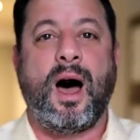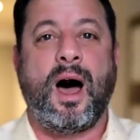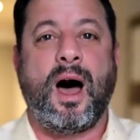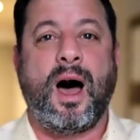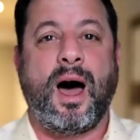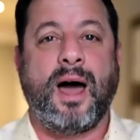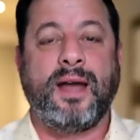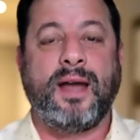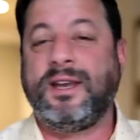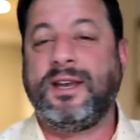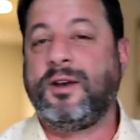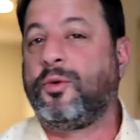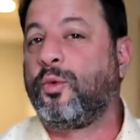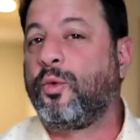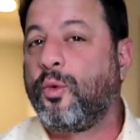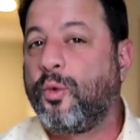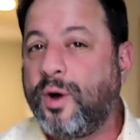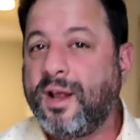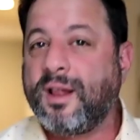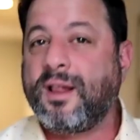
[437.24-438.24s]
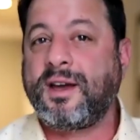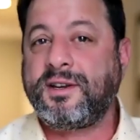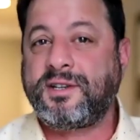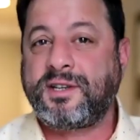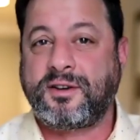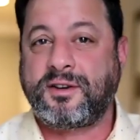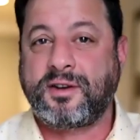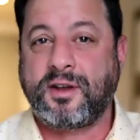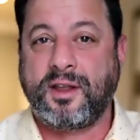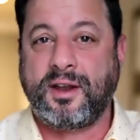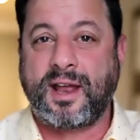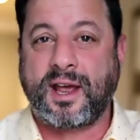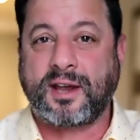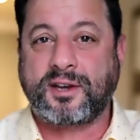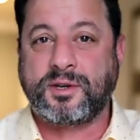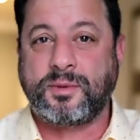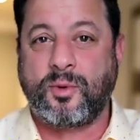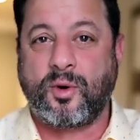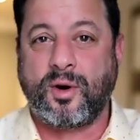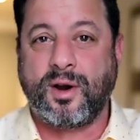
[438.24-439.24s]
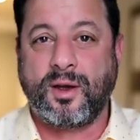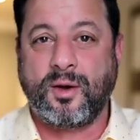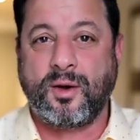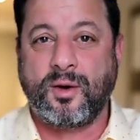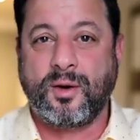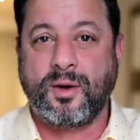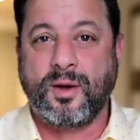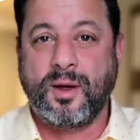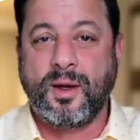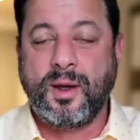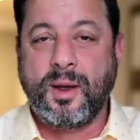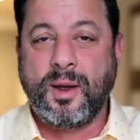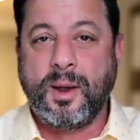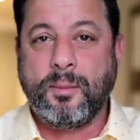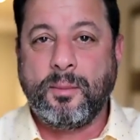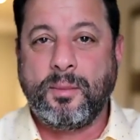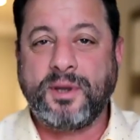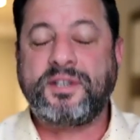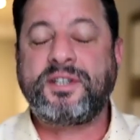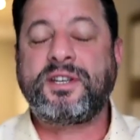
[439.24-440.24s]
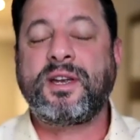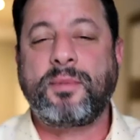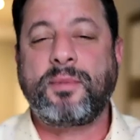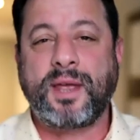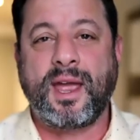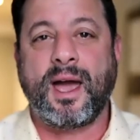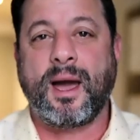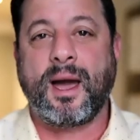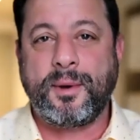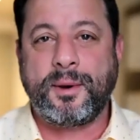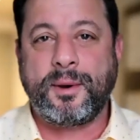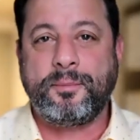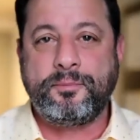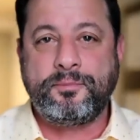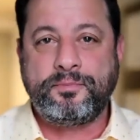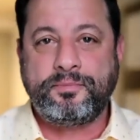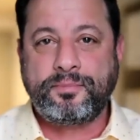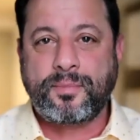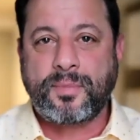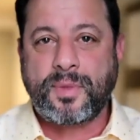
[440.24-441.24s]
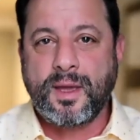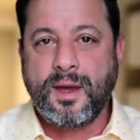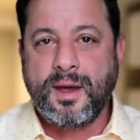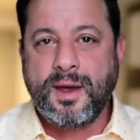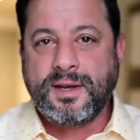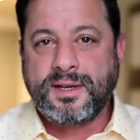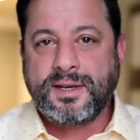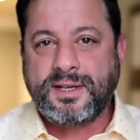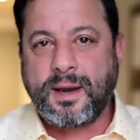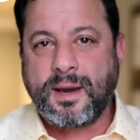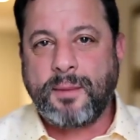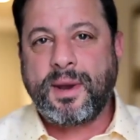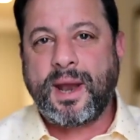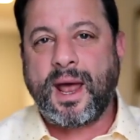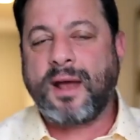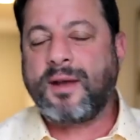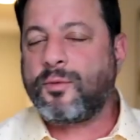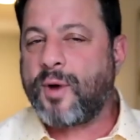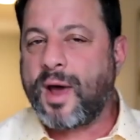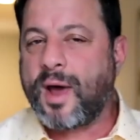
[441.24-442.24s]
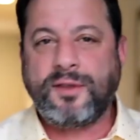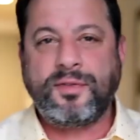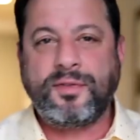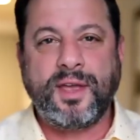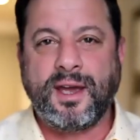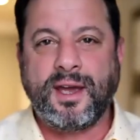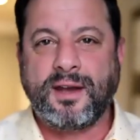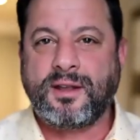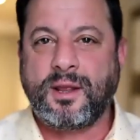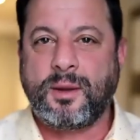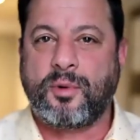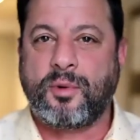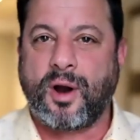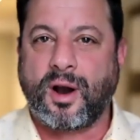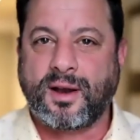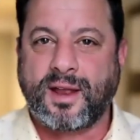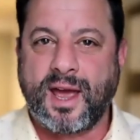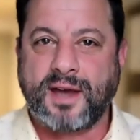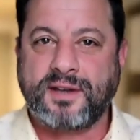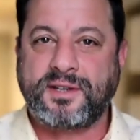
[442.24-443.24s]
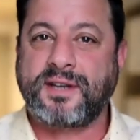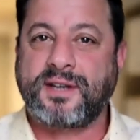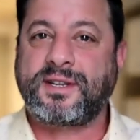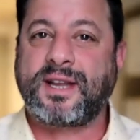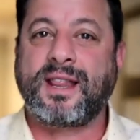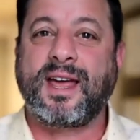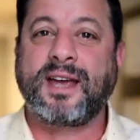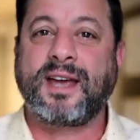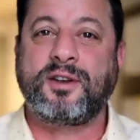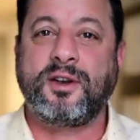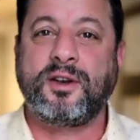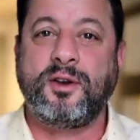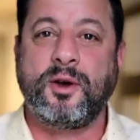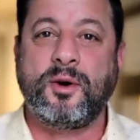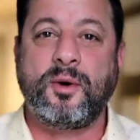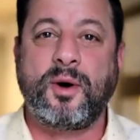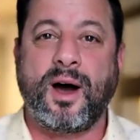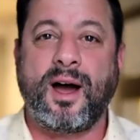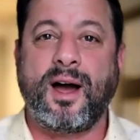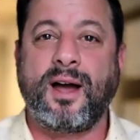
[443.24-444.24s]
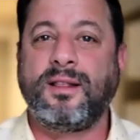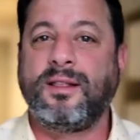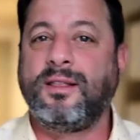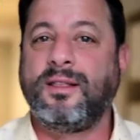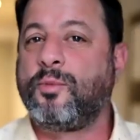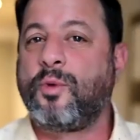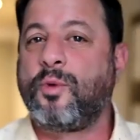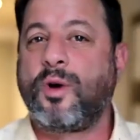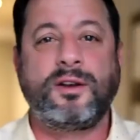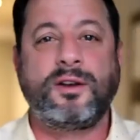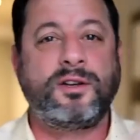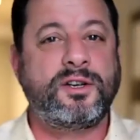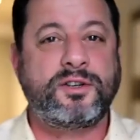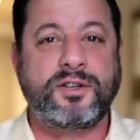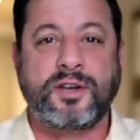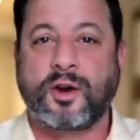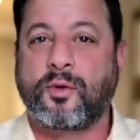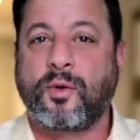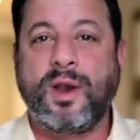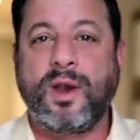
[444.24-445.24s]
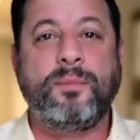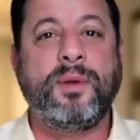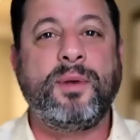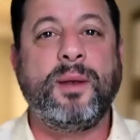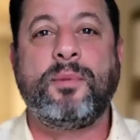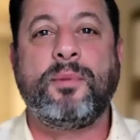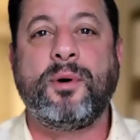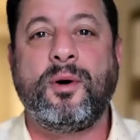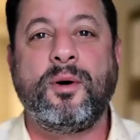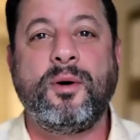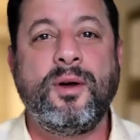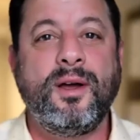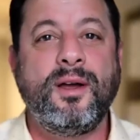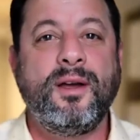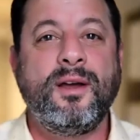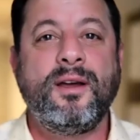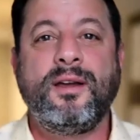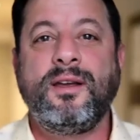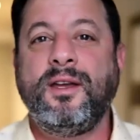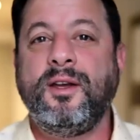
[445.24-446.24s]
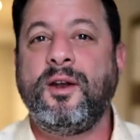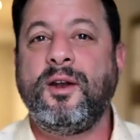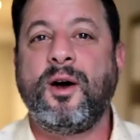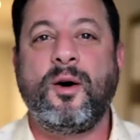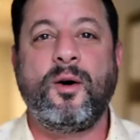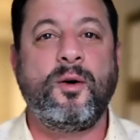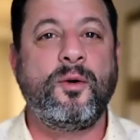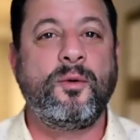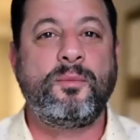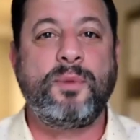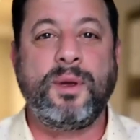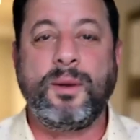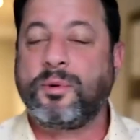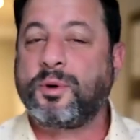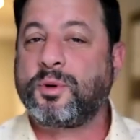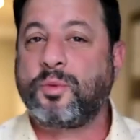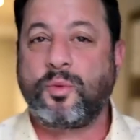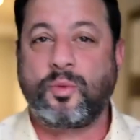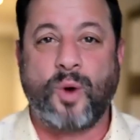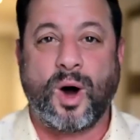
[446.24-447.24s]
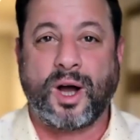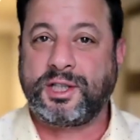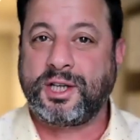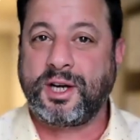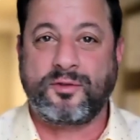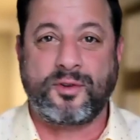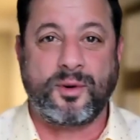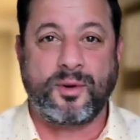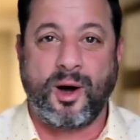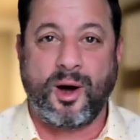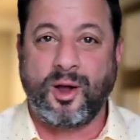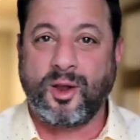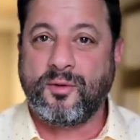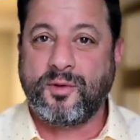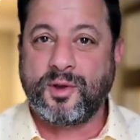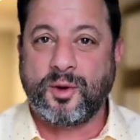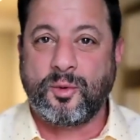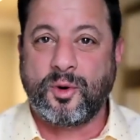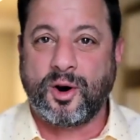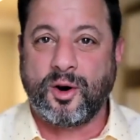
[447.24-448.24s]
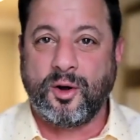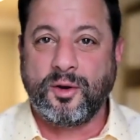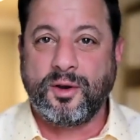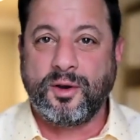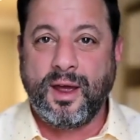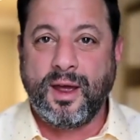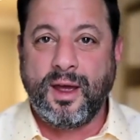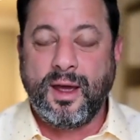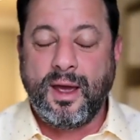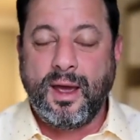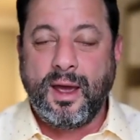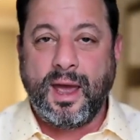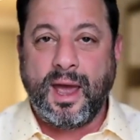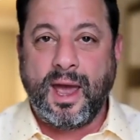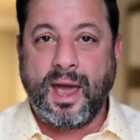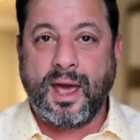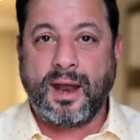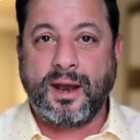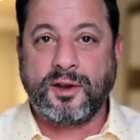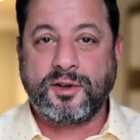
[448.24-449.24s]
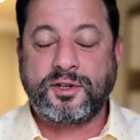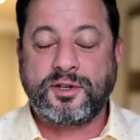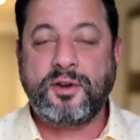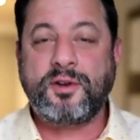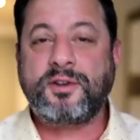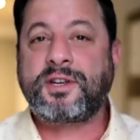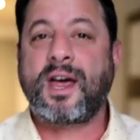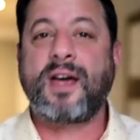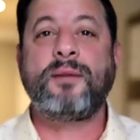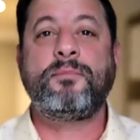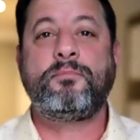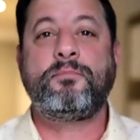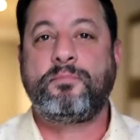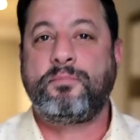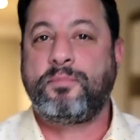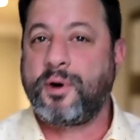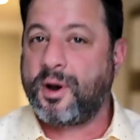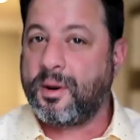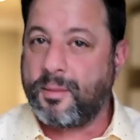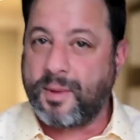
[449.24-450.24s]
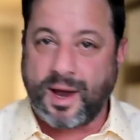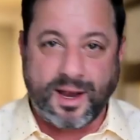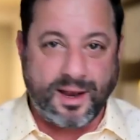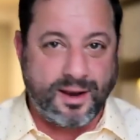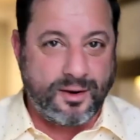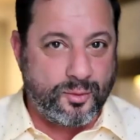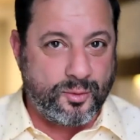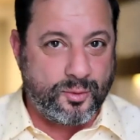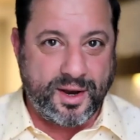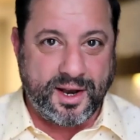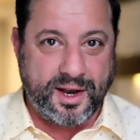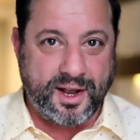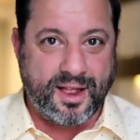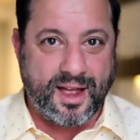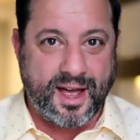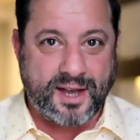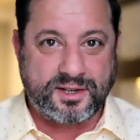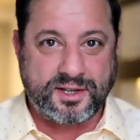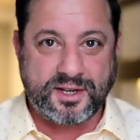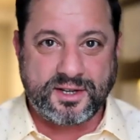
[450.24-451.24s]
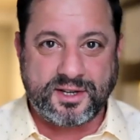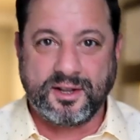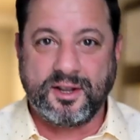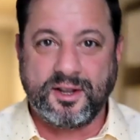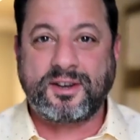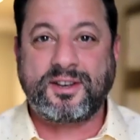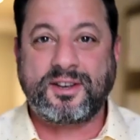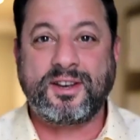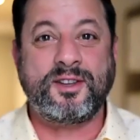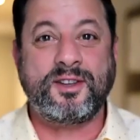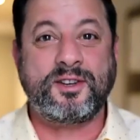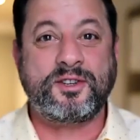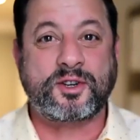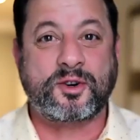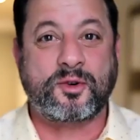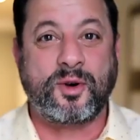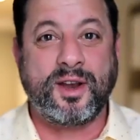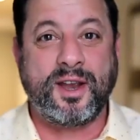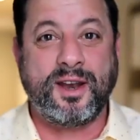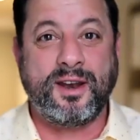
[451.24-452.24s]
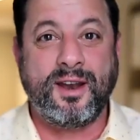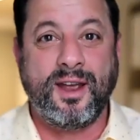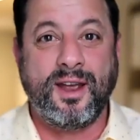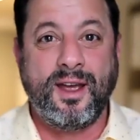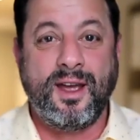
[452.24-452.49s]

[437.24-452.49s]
I didn't realize it till the next morning, but something happened. Somebody, right at the end of the broadcast, as I like to do, I wanted just to greet people, you know, people watching from all over the world. And as soon as I put on my reading glasses and looked at the screen,